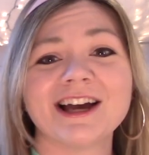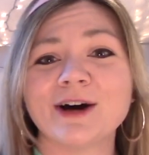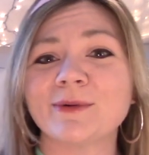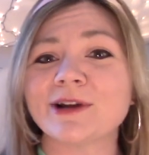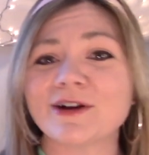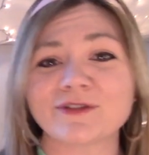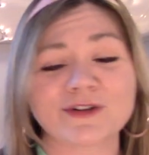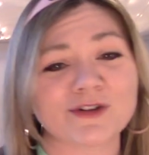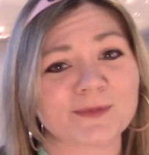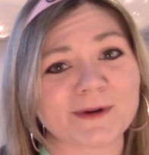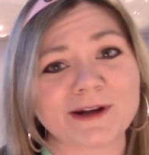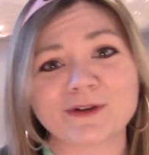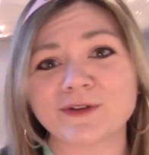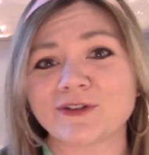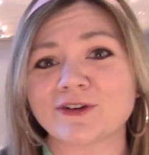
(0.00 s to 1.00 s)
Whatever
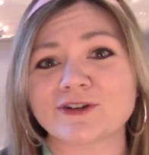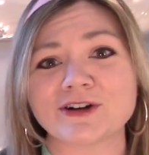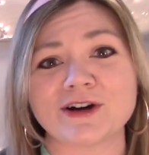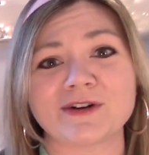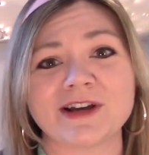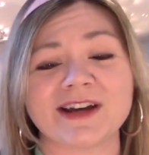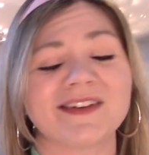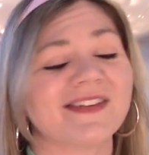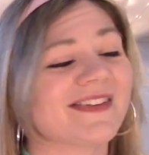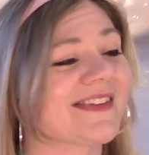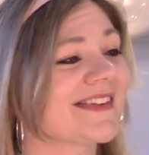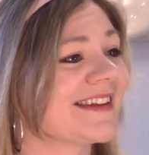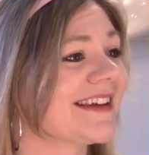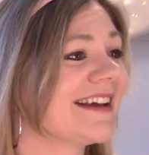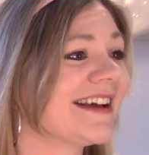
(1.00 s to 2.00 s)
sprinkles your
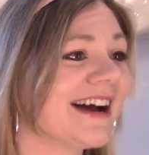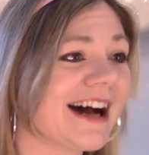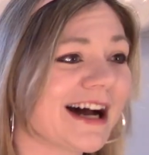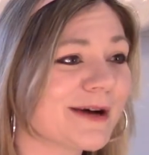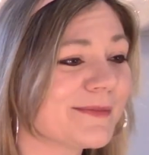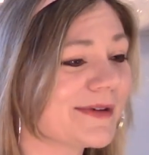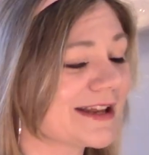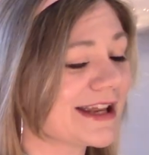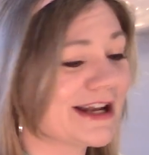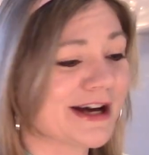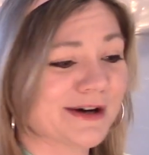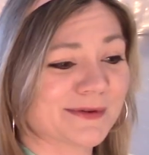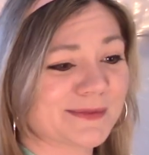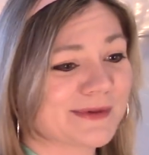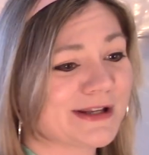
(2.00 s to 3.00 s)
donuts,
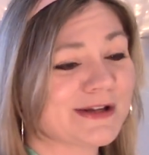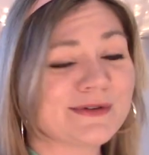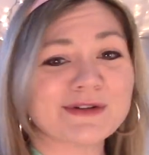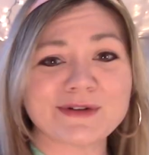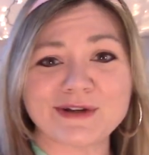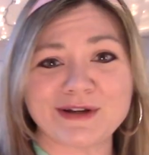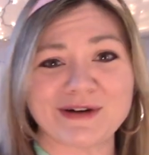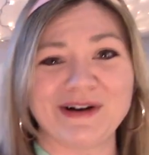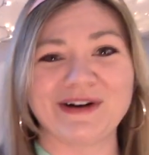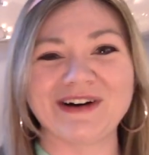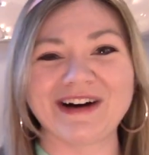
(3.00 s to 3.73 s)
you do you.